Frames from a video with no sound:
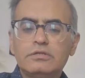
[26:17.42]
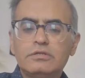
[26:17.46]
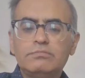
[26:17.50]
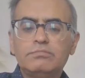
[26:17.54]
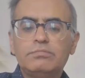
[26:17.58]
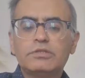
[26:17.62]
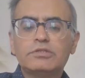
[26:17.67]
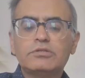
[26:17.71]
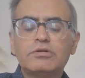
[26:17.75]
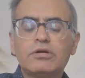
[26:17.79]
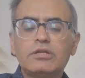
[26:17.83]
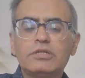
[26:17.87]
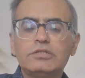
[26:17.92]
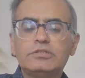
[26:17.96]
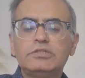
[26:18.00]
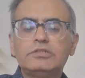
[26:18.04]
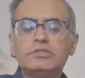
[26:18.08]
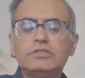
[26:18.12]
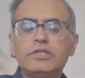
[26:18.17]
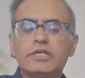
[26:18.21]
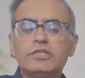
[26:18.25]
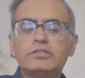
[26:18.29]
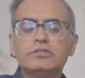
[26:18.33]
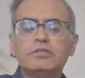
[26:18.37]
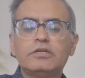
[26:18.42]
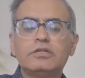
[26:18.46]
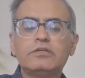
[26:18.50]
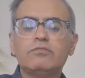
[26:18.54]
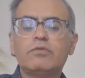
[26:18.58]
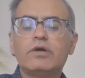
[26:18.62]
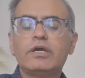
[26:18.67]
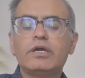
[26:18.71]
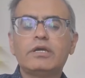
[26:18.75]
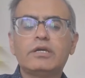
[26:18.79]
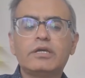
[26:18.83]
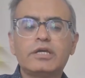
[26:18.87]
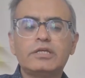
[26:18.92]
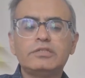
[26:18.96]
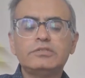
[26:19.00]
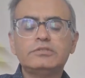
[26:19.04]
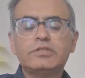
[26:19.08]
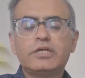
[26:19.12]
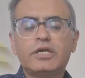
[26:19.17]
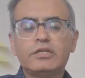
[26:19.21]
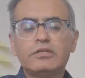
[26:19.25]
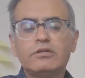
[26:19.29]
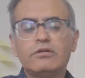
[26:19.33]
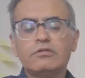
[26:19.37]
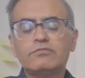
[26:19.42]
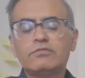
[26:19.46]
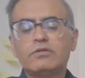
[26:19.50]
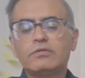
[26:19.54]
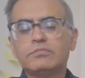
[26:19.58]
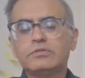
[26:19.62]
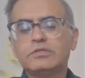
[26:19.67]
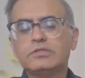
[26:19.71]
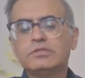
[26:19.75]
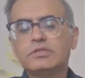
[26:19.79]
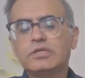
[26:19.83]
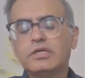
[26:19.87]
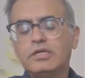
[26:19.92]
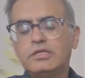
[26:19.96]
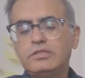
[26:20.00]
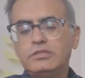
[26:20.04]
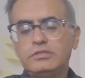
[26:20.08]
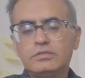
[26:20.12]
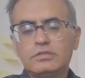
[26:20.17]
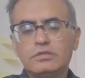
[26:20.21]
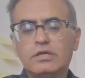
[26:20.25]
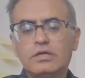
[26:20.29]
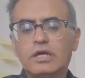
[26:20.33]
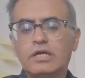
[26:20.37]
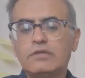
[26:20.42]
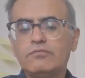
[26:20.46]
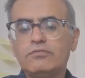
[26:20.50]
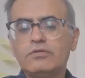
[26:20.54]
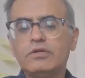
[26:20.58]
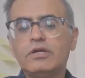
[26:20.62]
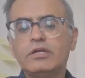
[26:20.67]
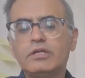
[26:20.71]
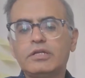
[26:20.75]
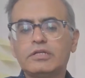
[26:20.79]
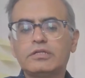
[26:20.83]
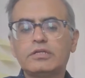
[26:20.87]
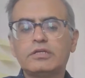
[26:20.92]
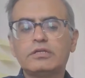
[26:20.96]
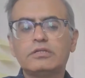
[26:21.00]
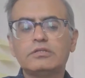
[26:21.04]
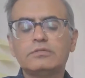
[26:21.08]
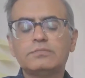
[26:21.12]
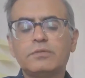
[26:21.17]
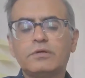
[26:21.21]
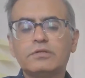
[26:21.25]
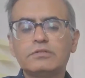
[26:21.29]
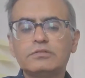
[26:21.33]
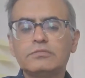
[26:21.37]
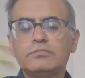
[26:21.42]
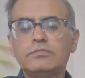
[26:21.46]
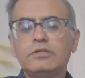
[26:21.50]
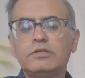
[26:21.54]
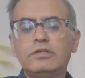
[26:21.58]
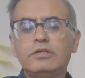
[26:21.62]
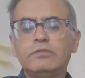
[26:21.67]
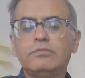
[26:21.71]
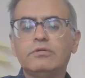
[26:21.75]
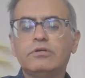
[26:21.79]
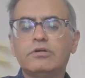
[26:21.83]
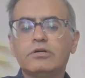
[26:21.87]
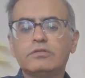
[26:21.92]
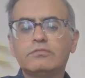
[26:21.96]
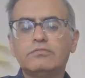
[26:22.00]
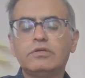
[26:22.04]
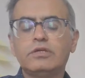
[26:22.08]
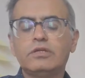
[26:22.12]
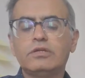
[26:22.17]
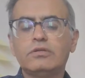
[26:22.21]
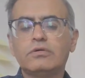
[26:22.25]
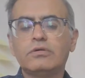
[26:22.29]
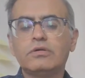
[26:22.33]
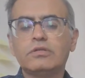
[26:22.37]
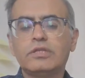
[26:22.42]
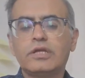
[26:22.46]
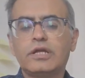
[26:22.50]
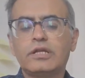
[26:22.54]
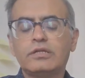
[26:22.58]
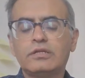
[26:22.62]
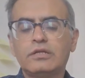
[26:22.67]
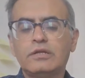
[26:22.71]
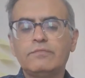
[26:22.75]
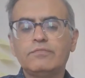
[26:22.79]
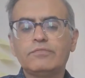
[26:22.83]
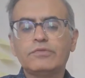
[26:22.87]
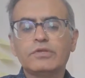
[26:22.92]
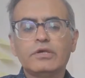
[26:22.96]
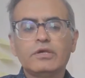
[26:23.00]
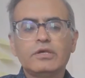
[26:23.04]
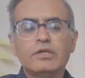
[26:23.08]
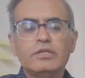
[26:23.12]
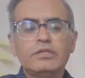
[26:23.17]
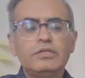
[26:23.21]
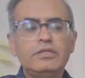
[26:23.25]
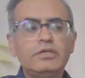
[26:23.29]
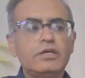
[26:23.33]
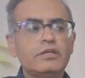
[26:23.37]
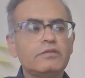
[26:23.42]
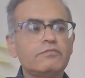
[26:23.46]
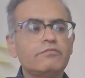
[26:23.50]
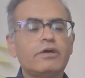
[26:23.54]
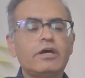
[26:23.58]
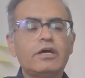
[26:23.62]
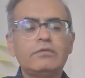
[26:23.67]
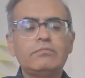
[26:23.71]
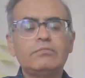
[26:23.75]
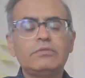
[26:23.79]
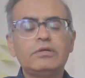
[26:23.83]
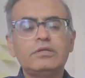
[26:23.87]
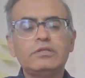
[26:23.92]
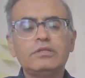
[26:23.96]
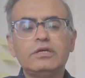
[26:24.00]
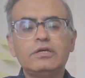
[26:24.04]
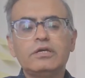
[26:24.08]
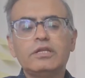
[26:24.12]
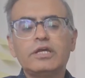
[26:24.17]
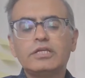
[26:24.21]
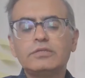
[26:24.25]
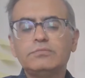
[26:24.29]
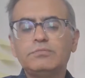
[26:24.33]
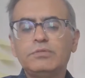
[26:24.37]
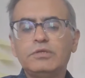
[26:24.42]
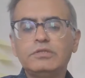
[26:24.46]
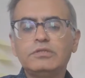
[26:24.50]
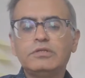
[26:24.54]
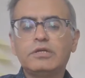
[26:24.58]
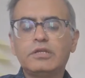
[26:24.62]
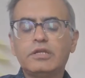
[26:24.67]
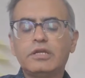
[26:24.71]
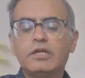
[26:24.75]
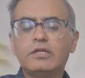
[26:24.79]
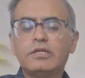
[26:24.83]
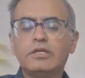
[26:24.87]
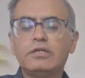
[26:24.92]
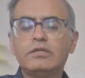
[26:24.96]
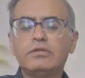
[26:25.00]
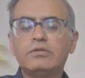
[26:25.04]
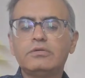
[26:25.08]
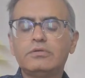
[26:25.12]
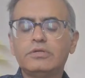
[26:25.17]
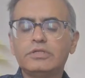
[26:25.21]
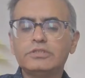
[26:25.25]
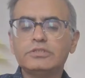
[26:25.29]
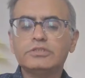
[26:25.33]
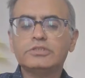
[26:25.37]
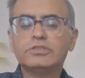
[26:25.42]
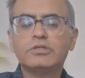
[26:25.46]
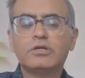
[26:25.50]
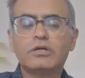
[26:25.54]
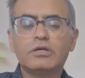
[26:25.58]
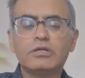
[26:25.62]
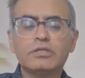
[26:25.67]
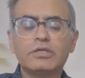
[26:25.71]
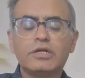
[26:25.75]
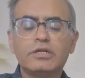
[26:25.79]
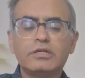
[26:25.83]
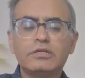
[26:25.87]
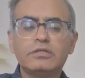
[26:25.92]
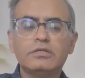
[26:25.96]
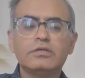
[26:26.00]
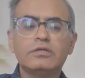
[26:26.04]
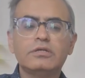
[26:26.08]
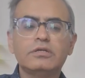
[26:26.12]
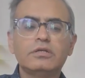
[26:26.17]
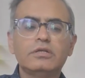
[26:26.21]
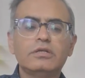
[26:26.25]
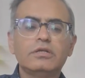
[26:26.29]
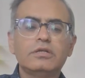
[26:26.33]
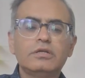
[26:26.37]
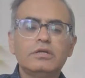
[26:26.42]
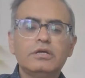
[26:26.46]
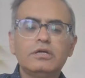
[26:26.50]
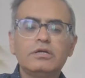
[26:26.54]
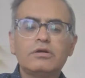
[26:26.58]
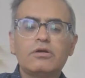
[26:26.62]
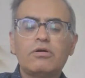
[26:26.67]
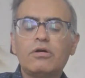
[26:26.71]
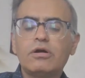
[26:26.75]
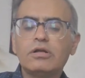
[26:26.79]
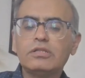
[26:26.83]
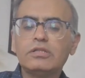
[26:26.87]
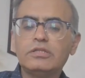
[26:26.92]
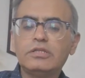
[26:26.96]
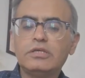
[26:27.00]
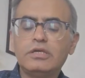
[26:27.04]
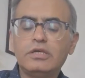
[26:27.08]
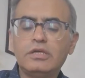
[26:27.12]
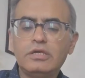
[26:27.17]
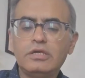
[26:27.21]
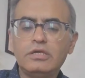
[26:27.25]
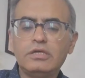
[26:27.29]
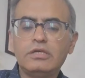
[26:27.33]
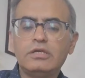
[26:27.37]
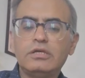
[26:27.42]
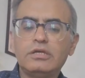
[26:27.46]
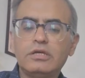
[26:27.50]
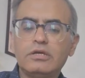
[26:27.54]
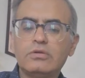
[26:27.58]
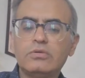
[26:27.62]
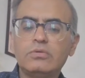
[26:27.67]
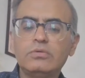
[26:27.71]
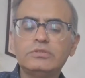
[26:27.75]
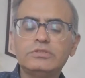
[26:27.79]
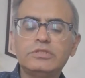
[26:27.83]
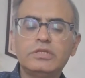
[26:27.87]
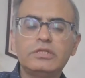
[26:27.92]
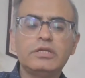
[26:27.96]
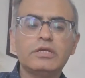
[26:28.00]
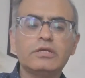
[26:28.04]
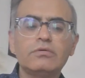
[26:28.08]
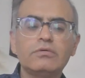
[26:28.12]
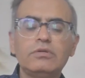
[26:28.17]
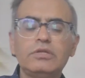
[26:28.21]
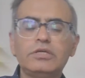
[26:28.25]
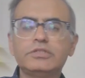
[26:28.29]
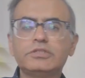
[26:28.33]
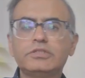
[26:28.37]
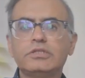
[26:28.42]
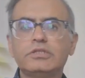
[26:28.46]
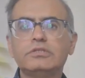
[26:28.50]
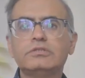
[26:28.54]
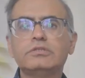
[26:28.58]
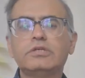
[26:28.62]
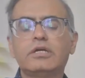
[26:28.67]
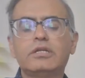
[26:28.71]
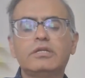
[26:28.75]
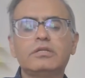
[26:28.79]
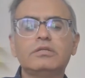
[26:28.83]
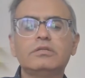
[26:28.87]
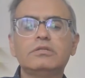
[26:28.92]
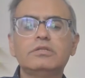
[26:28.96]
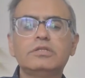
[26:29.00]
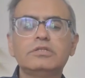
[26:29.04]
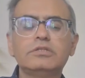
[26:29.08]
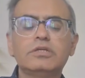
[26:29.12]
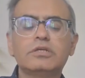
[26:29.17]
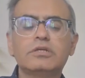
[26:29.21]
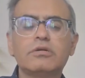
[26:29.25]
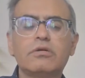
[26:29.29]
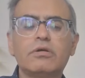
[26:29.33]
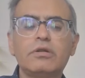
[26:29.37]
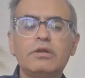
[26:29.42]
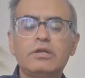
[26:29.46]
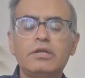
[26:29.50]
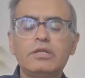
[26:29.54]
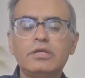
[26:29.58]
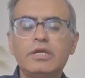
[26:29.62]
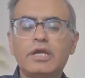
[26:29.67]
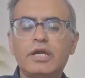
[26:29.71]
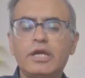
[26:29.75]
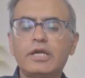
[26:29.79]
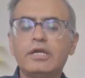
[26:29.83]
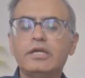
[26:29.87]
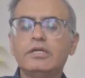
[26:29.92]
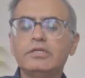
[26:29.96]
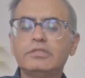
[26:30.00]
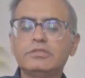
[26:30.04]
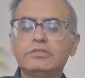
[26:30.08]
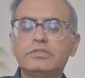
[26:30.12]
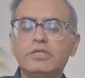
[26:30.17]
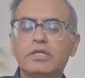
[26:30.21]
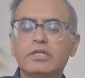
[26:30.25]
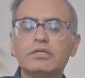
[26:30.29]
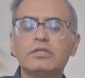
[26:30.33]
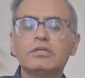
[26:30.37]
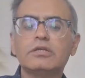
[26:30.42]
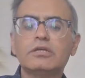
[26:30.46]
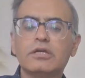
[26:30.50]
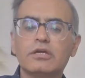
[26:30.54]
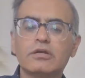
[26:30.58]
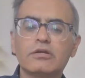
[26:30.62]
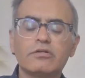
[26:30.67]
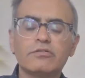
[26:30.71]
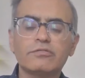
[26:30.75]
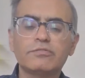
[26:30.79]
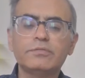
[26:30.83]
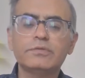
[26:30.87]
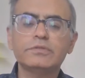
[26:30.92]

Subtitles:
pathologist X and Y can sign out from this case, and we are taking responsibility because we know that the environment there has been created to ensure that all the rules and regulations and the security is taken care of.